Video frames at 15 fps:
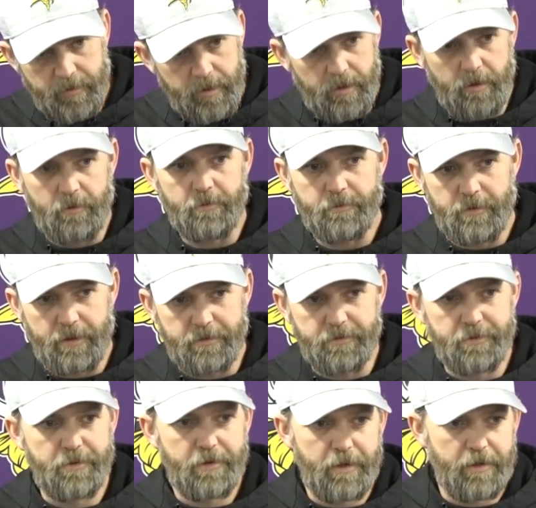You know,
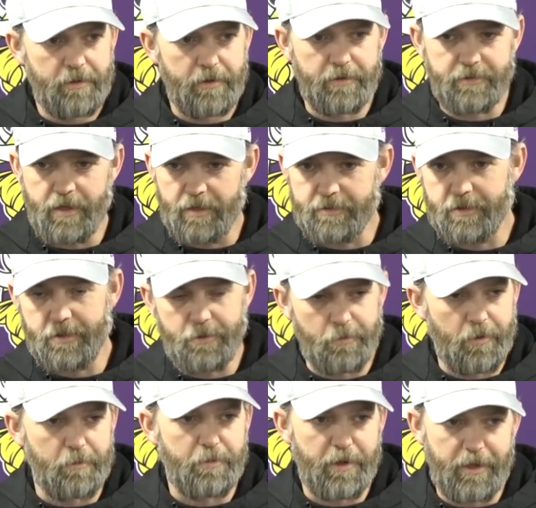let's execute
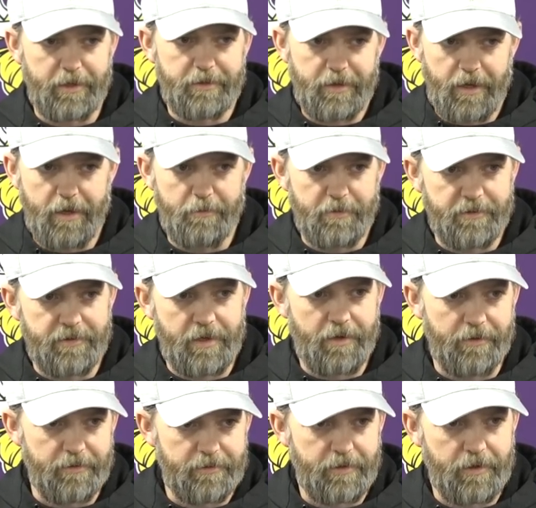one play at a time and see
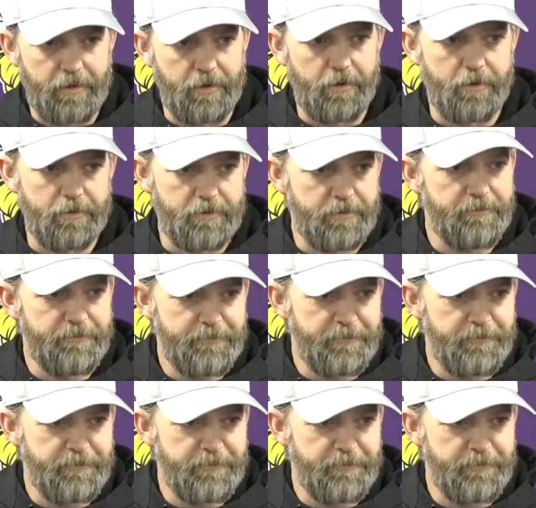how this thing goes.